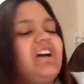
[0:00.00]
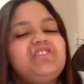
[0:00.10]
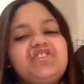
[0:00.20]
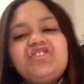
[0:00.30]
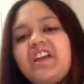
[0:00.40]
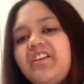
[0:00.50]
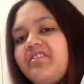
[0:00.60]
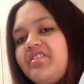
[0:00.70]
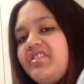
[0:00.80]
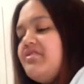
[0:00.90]
Just like
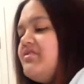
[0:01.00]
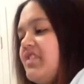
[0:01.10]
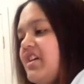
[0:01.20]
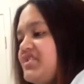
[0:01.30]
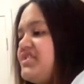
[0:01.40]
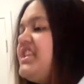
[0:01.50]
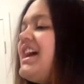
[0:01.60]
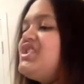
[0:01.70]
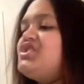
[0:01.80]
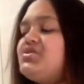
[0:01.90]
a
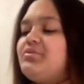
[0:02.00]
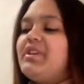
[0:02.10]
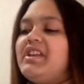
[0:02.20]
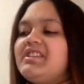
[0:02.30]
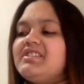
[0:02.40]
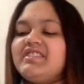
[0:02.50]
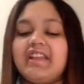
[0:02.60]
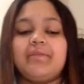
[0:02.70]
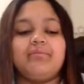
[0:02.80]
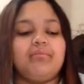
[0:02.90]
statue, and then it's
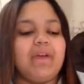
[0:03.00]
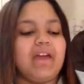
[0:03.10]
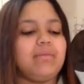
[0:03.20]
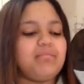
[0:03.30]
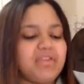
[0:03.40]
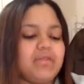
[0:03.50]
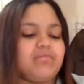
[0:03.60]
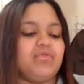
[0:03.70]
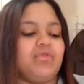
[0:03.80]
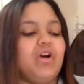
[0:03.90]
like mad
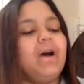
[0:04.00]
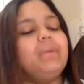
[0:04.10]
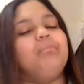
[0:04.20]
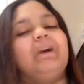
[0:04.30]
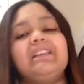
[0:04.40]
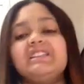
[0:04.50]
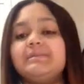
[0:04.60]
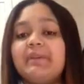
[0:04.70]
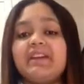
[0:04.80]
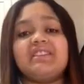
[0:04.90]
people. My
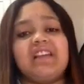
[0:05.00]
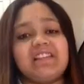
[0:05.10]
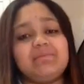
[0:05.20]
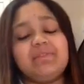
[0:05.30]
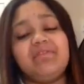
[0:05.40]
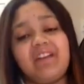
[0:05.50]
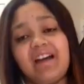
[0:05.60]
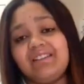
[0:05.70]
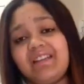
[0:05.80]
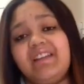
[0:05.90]
space has been
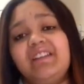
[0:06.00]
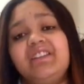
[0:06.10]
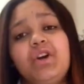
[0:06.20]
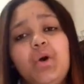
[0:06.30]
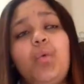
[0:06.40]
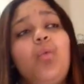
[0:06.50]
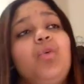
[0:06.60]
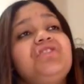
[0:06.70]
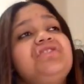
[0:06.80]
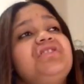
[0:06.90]
violated
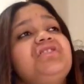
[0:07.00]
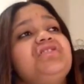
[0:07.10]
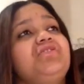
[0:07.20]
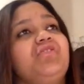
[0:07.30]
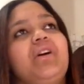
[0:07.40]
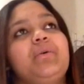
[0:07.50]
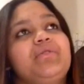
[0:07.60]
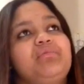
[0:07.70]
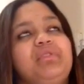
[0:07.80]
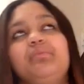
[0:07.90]
once there's a crowd
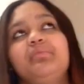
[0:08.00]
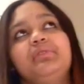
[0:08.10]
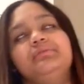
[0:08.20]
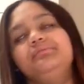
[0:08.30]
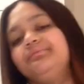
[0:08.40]
of people.